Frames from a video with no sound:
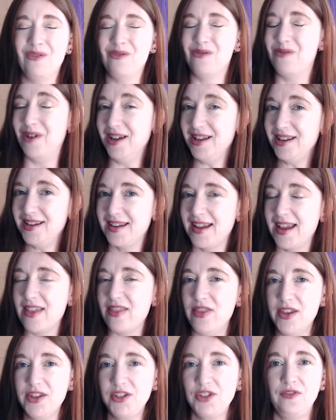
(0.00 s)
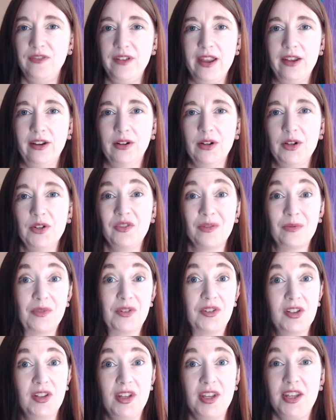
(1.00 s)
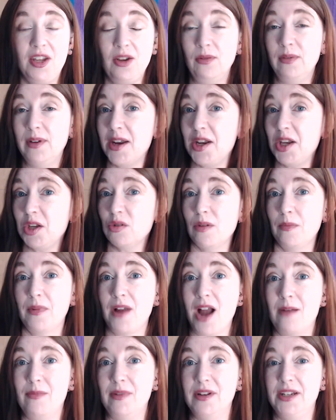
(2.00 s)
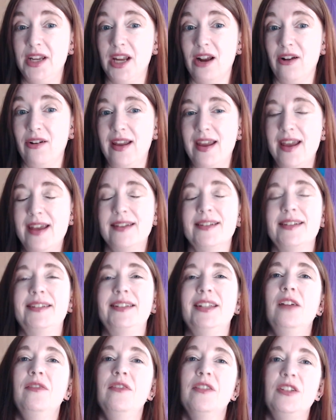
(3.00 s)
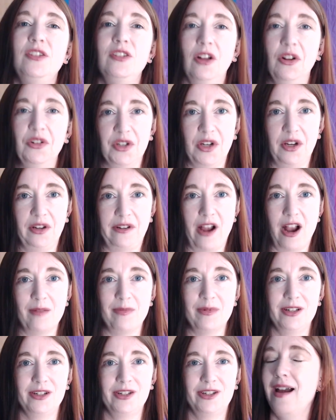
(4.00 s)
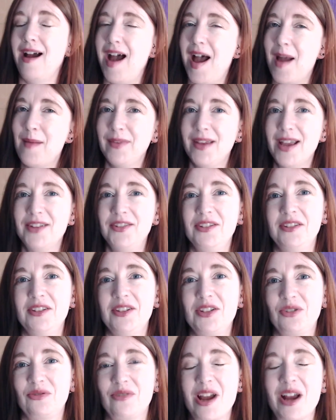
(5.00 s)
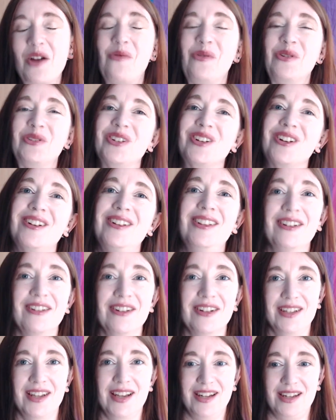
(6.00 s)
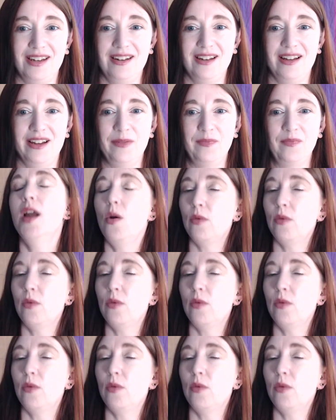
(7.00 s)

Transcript: What? This veers from silly cute interim commentary to self-indulgent garbage. I'm guessing this direct was Sinclair's idea.